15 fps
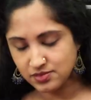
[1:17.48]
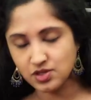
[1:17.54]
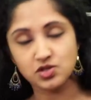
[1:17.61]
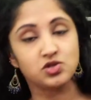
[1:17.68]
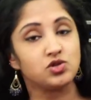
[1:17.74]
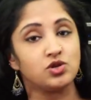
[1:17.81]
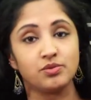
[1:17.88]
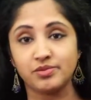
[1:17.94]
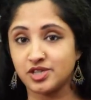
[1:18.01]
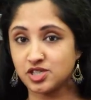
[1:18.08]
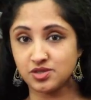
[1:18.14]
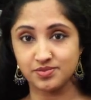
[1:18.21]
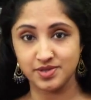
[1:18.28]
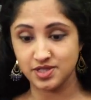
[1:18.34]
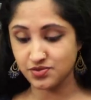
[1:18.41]
There's no
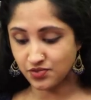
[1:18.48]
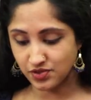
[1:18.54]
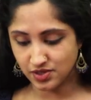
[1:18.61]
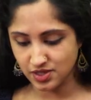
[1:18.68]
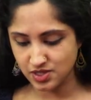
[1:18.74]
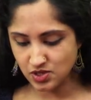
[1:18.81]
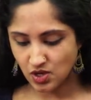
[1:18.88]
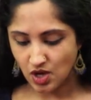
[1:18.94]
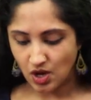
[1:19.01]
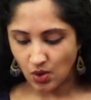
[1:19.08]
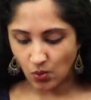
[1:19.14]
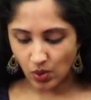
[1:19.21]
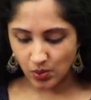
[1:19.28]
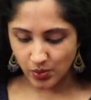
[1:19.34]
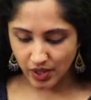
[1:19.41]
measurements for this.
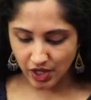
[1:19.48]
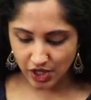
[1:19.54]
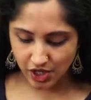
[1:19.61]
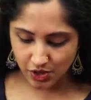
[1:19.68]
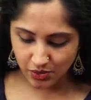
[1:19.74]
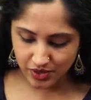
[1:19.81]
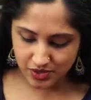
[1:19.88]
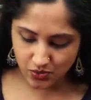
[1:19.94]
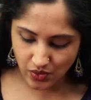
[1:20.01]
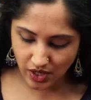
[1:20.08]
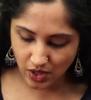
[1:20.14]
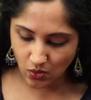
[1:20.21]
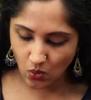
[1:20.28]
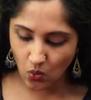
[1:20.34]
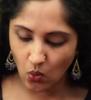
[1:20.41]
What we're going to do is we're
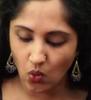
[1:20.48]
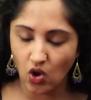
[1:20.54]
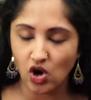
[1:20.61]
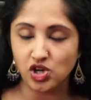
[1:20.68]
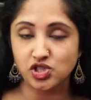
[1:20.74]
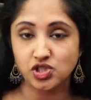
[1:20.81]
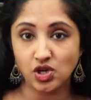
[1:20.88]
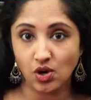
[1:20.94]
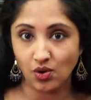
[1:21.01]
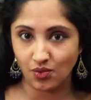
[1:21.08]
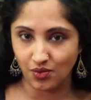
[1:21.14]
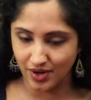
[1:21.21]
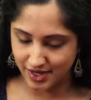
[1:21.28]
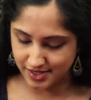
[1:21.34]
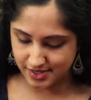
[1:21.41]
going to wash our
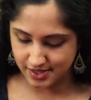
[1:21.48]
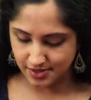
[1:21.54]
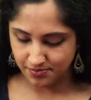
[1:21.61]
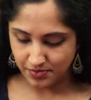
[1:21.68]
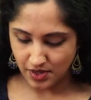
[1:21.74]
rice.